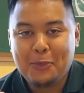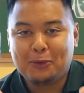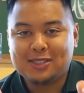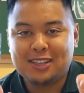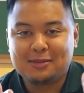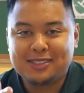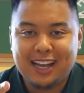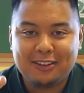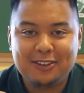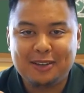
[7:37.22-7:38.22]
What's up,
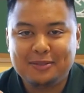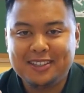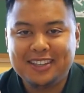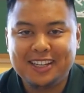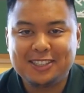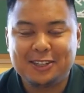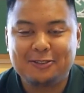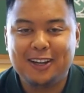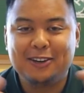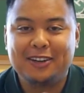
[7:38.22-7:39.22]
SAC family? It's your
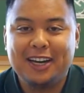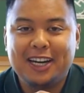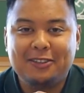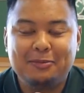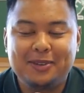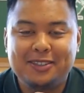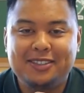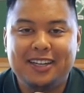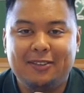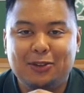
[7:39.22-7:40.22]
fellow caregiver, Mr.
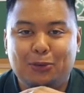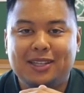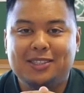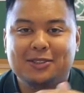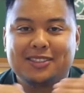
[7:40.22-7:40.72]
J of the Wetzel